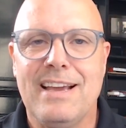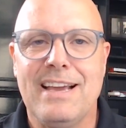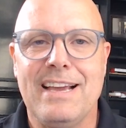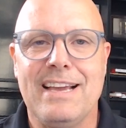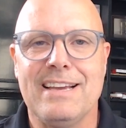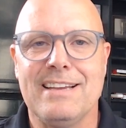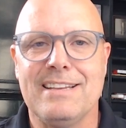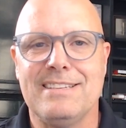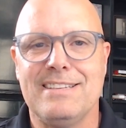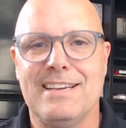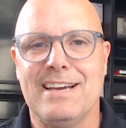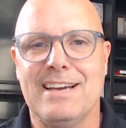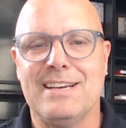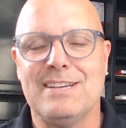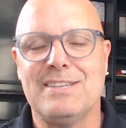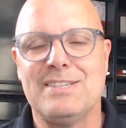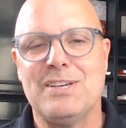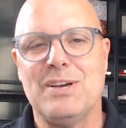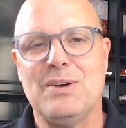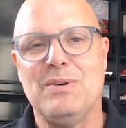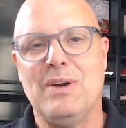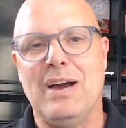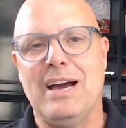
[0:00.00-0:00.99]
And
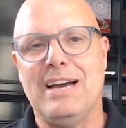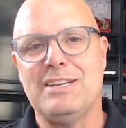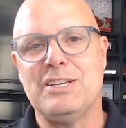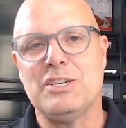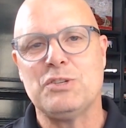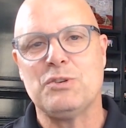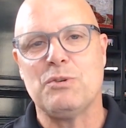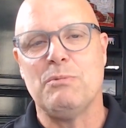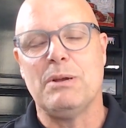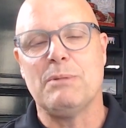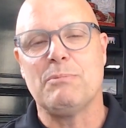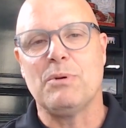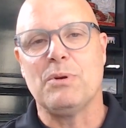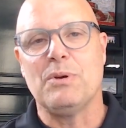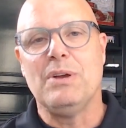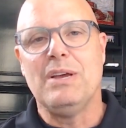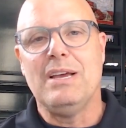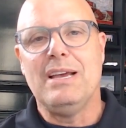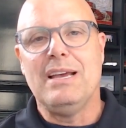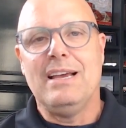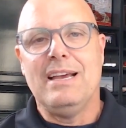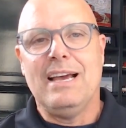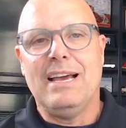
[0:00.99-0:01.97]
so I just remember,
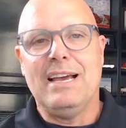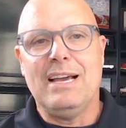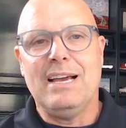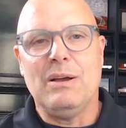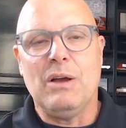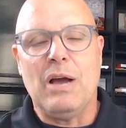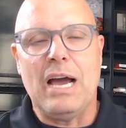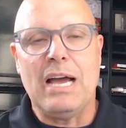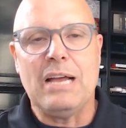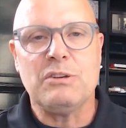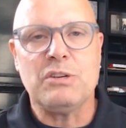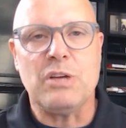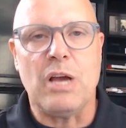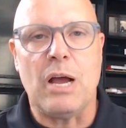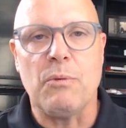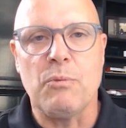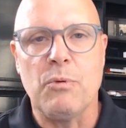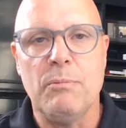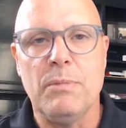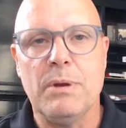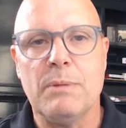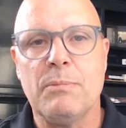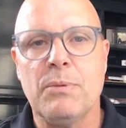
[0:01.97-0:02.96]
I
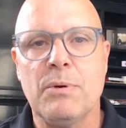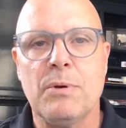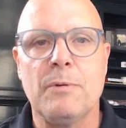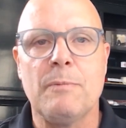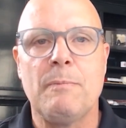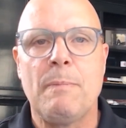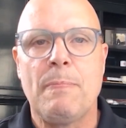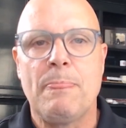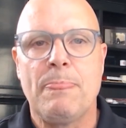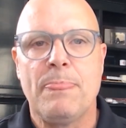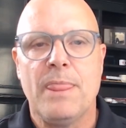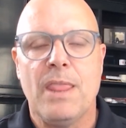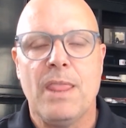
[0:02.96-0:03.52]
remember